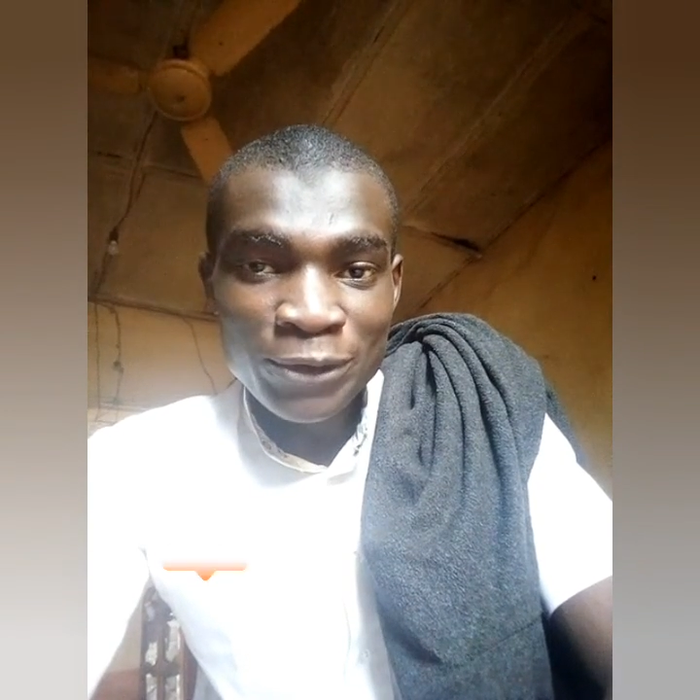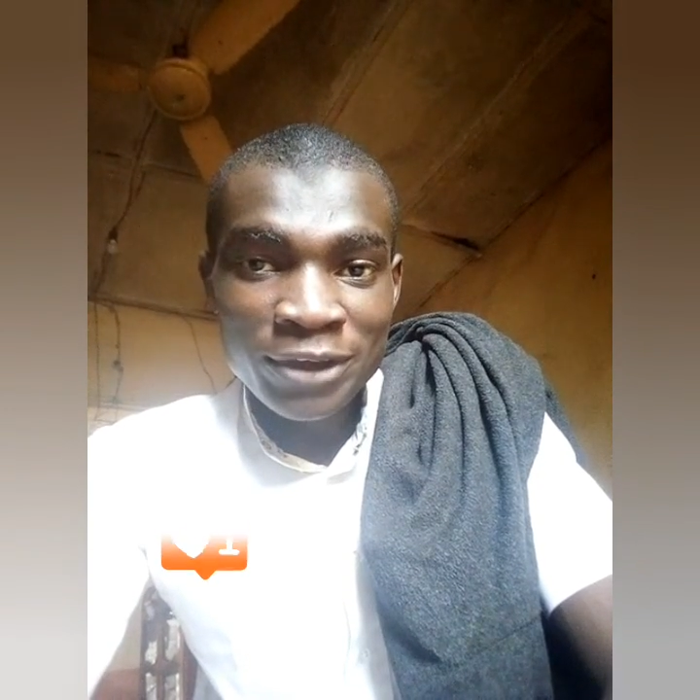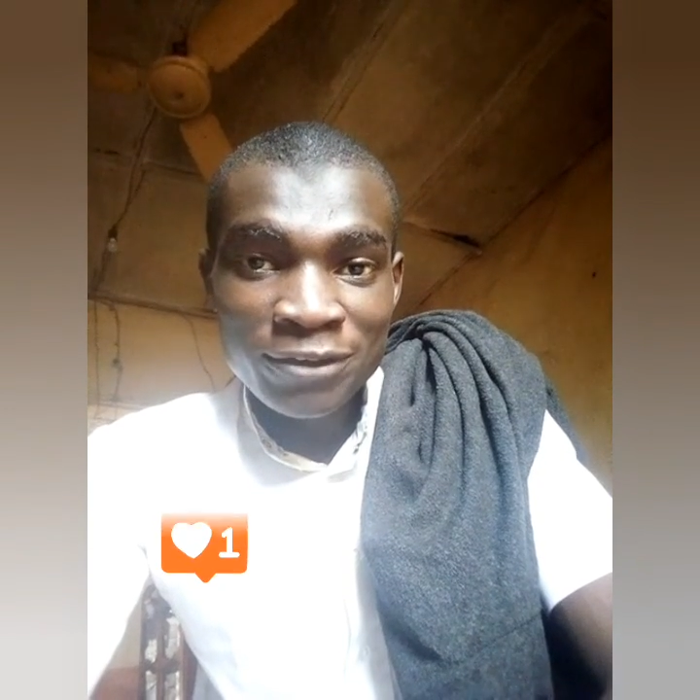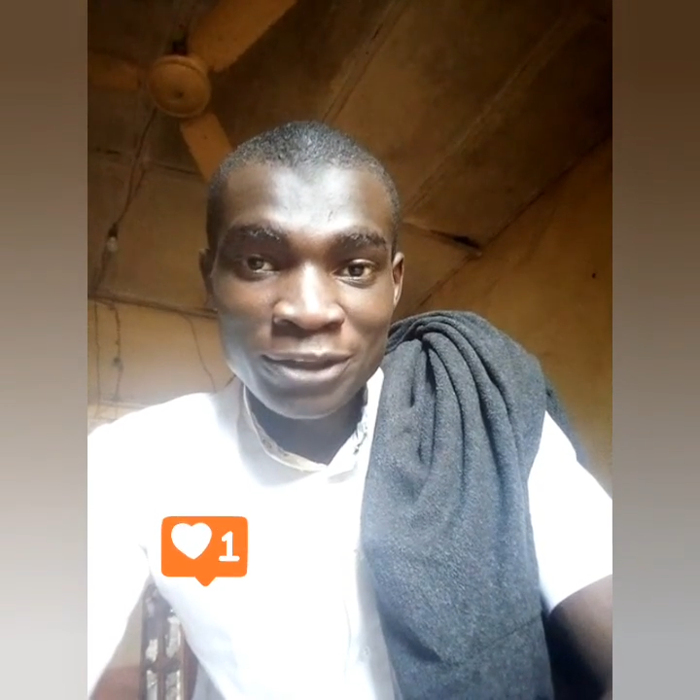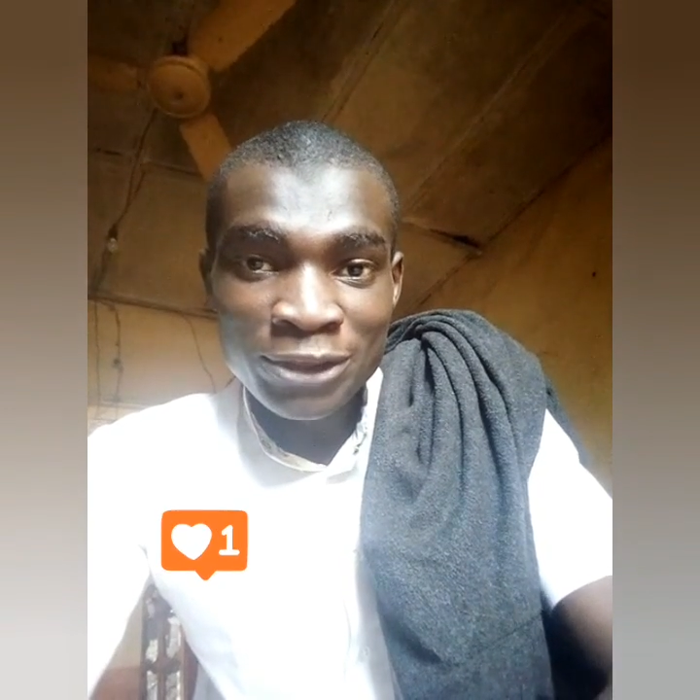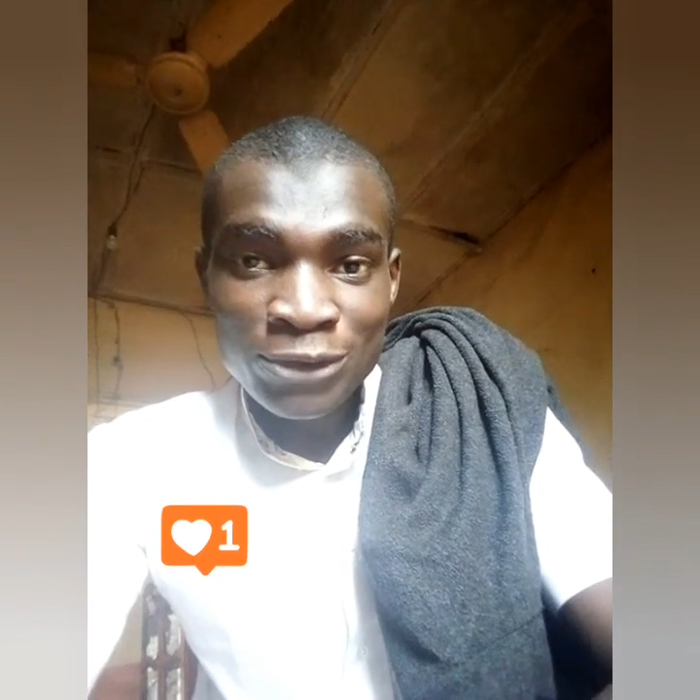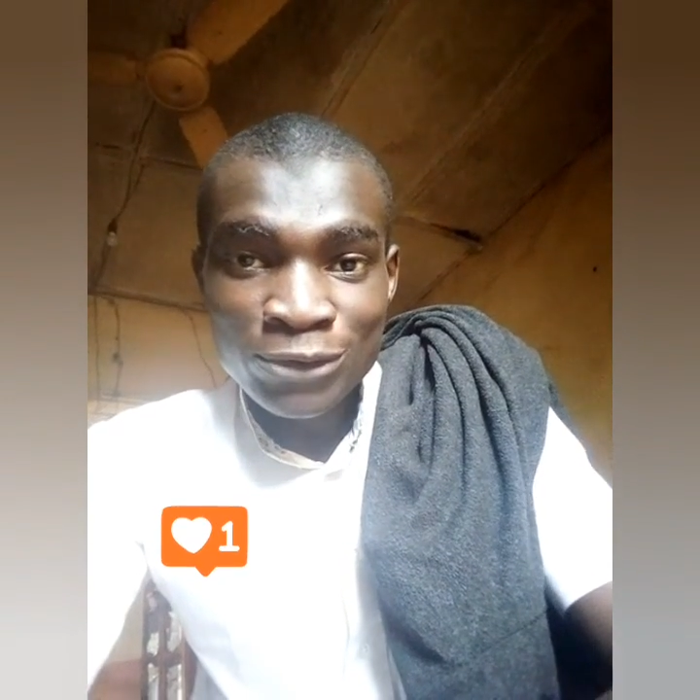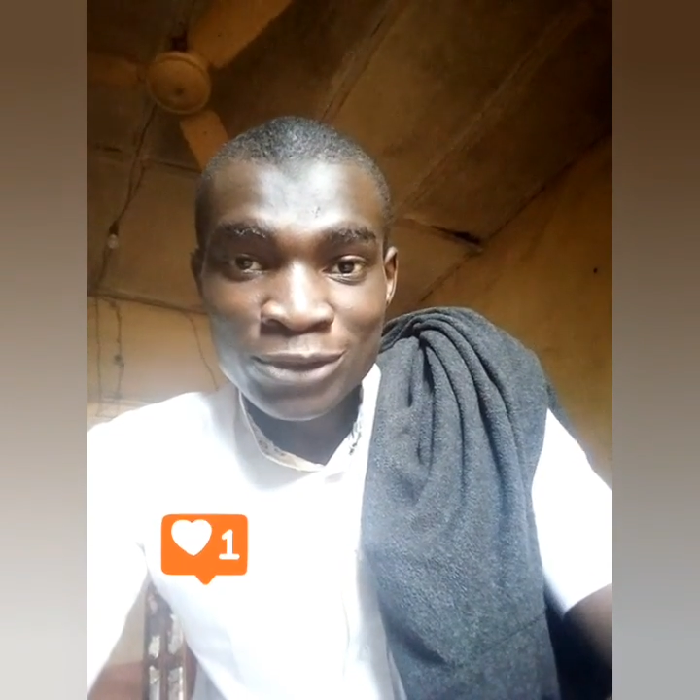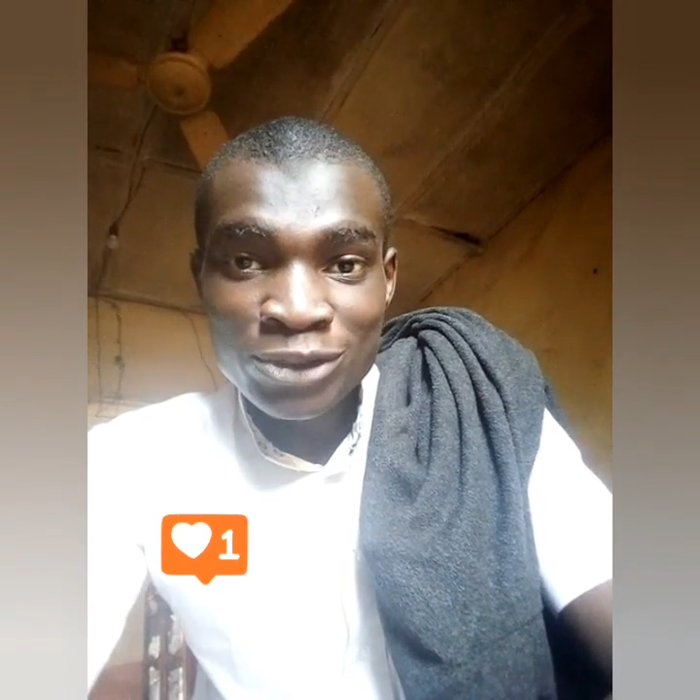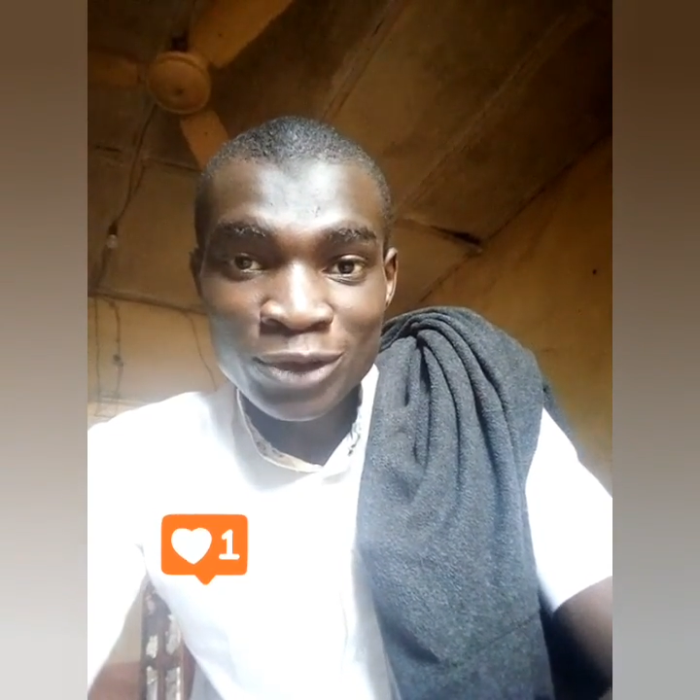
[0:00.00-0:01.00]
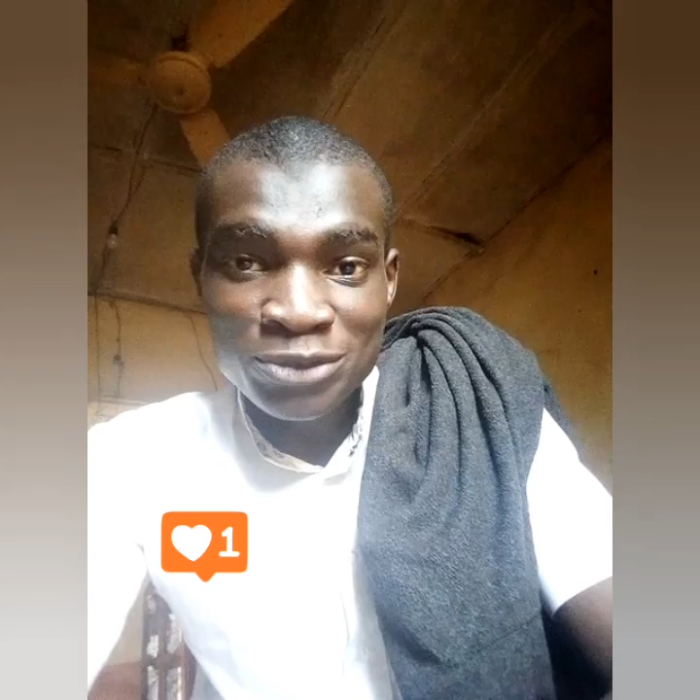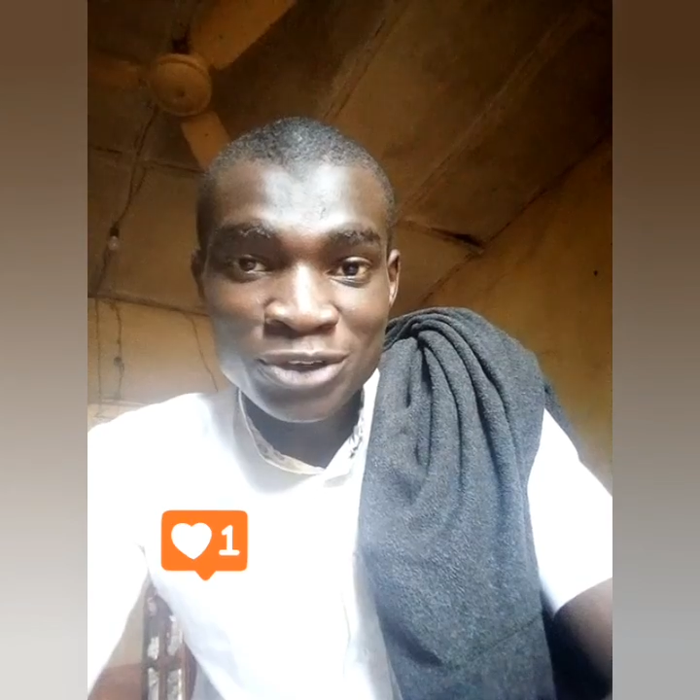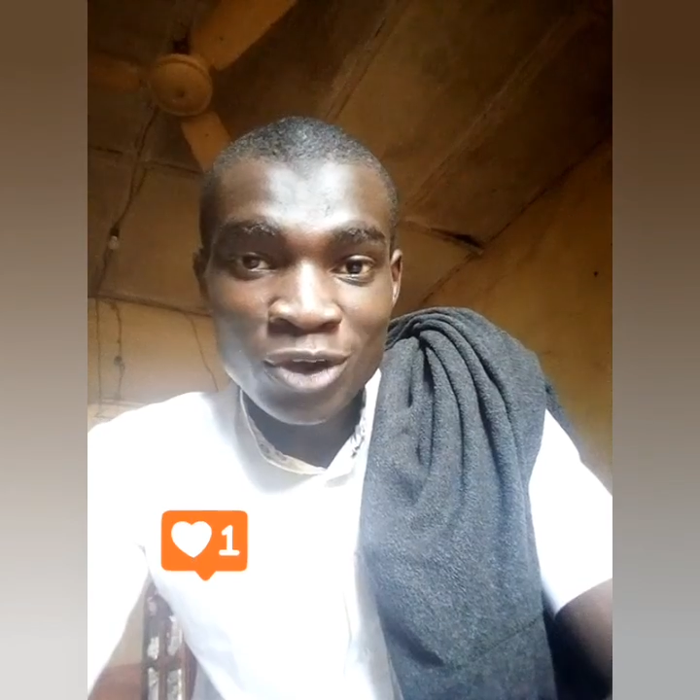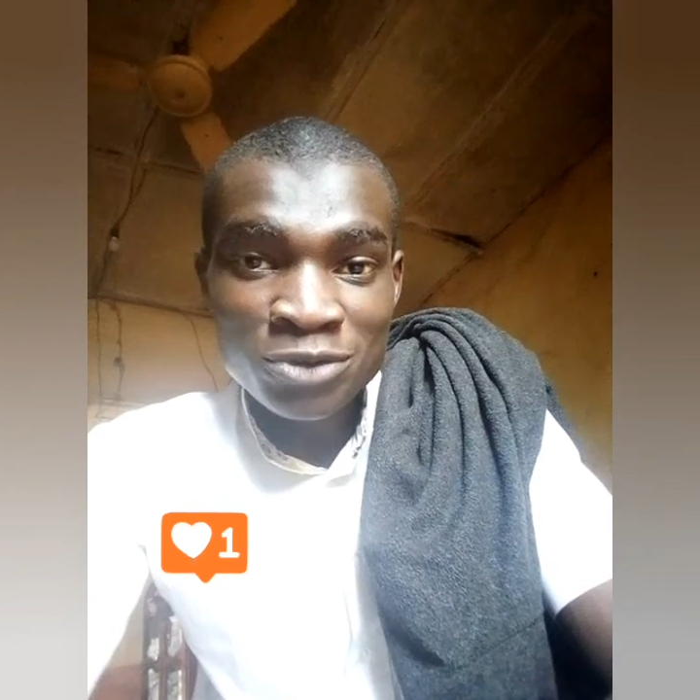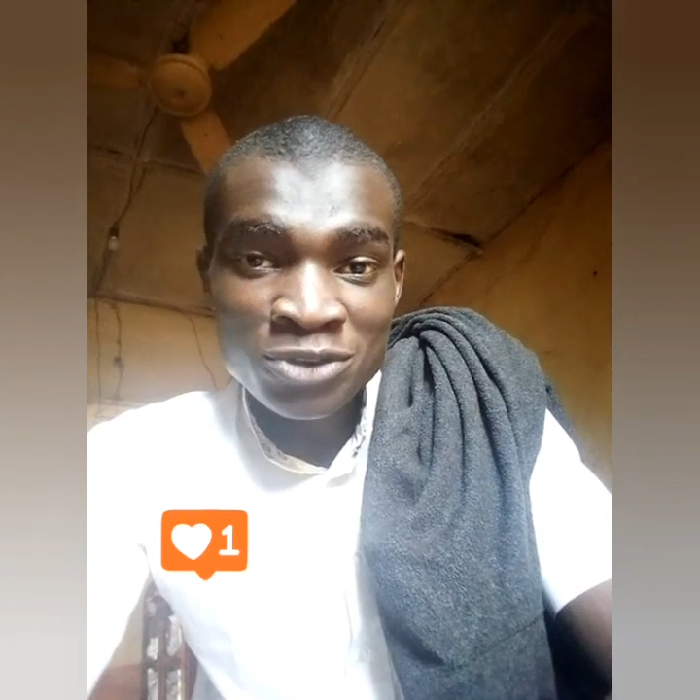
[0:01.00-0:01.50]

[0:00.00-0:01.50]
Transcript: give it a huge thumbs up,